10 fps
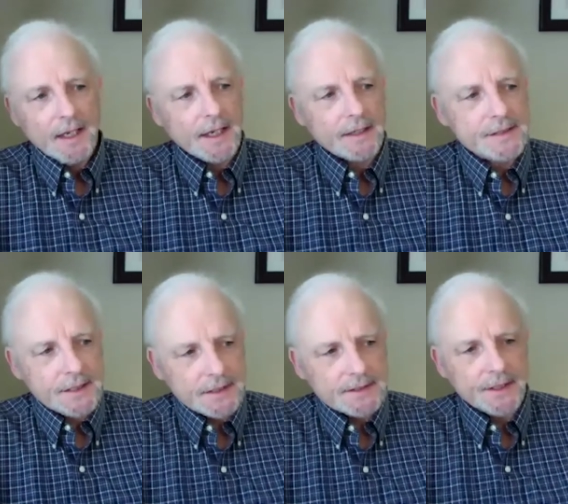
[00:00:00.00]
Now,
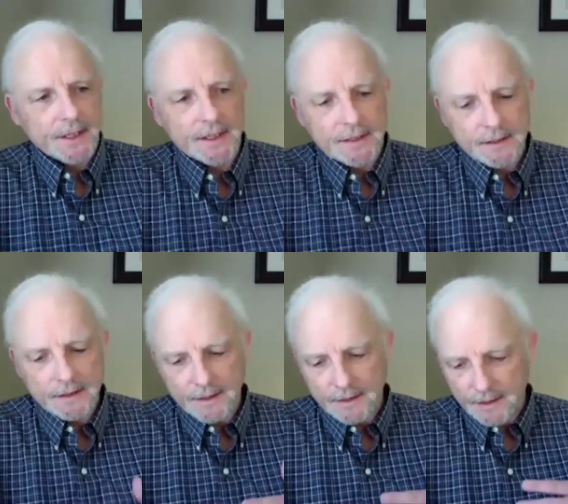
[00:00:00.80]
since then,
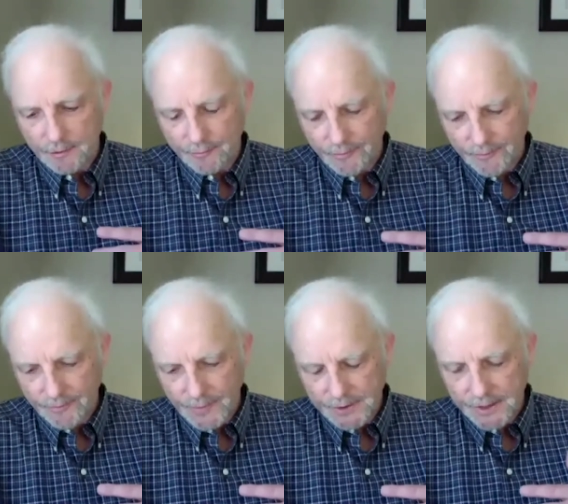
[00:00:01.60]

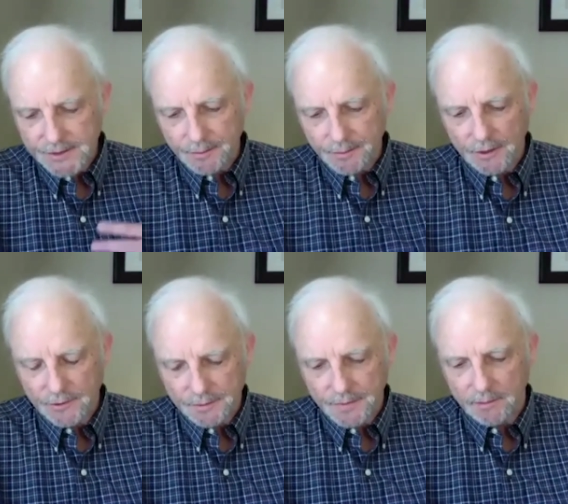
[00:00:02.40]
since the book
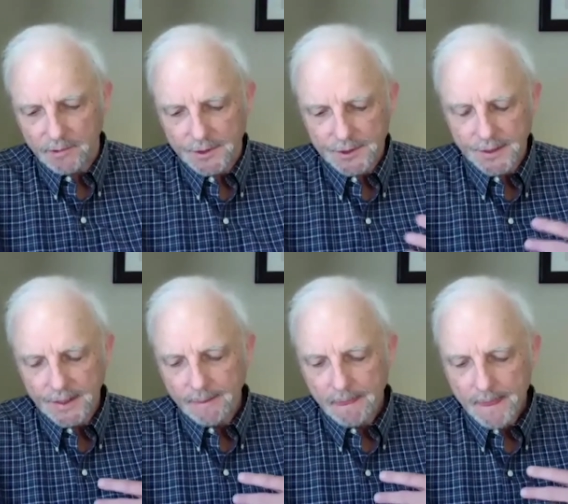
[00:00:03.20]
was published,
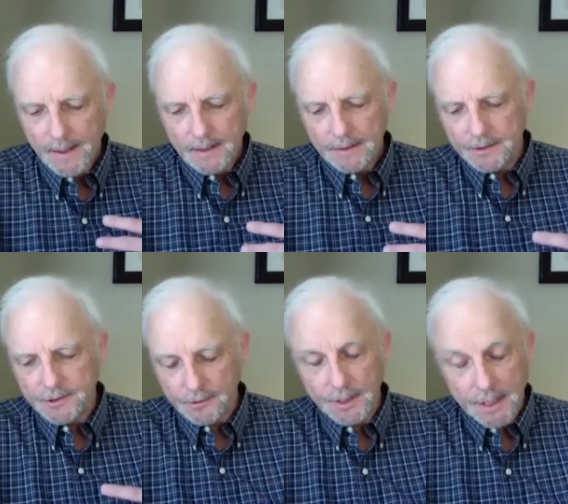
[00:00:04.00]
the
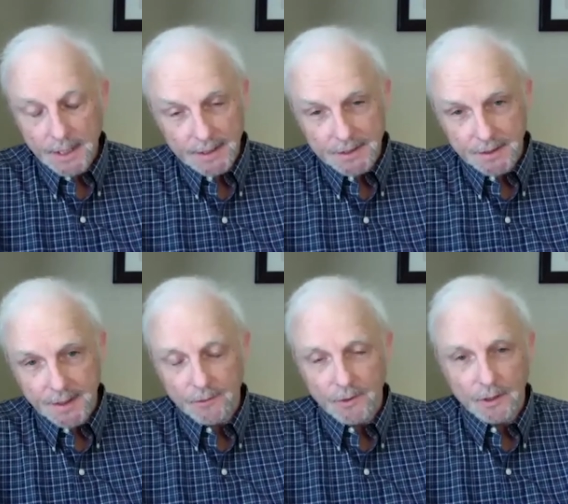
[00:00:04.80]
Children in Nature
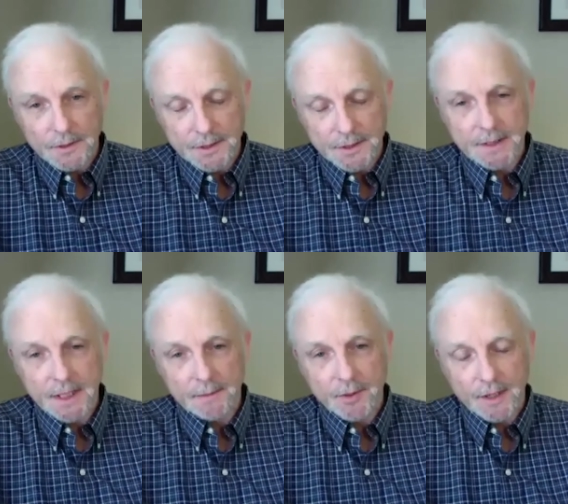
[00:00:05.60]
Network, which is a
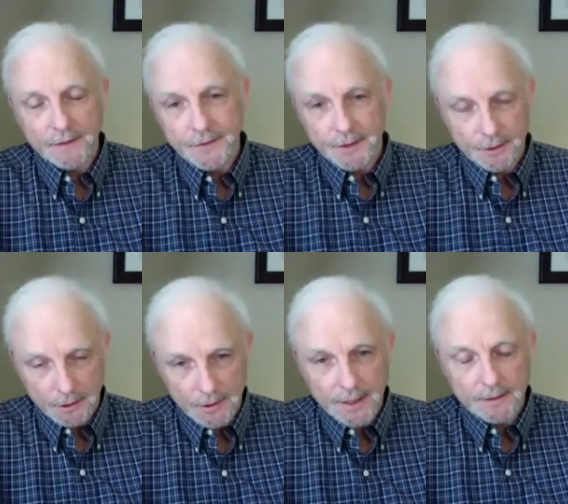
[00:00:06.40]
nonprofit that
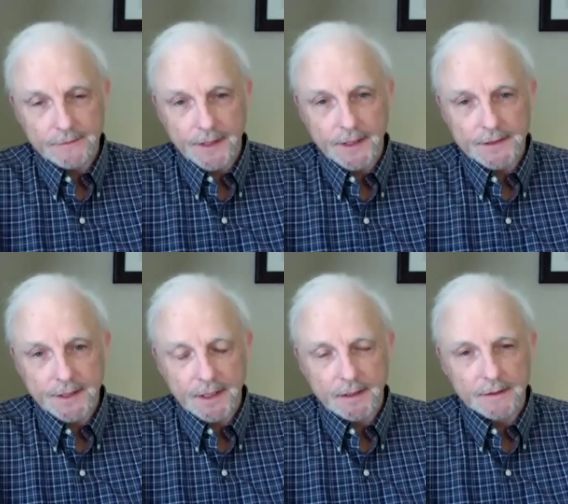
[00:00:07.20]
grew out of Last
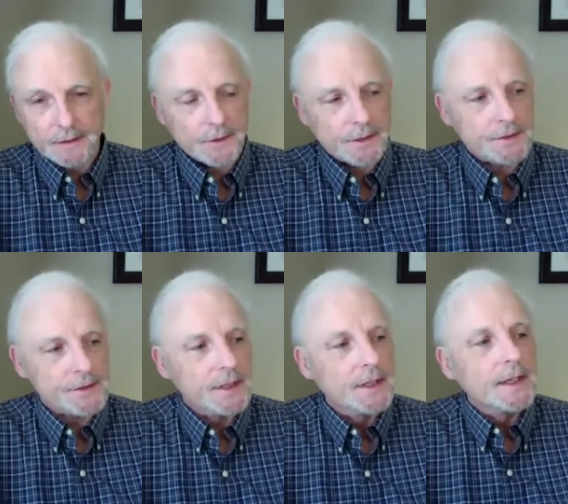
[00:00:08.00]
Child in the Woods,